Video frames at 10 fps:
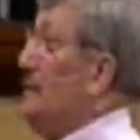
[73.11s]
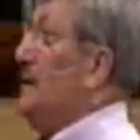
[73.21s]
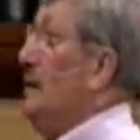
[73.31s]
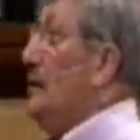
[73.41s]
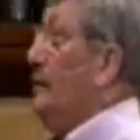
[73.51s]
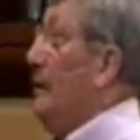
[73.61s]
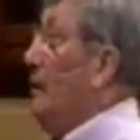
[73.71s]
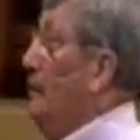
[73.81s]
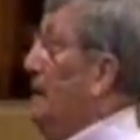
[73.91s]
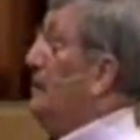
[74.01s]
here that are
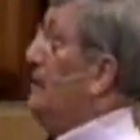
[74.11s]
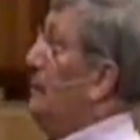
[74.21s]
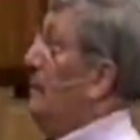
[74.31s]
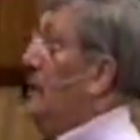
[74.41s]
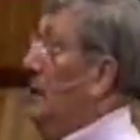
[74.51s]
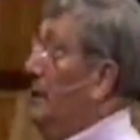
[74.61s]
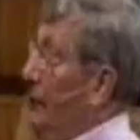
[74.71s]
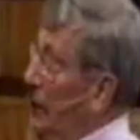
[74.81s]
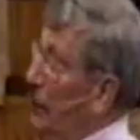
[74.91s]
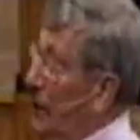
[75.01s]
mentioned
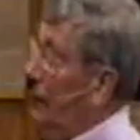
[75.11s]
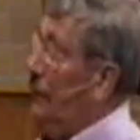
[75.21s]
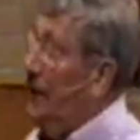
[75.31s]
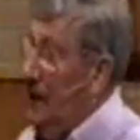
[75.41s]
very briefly in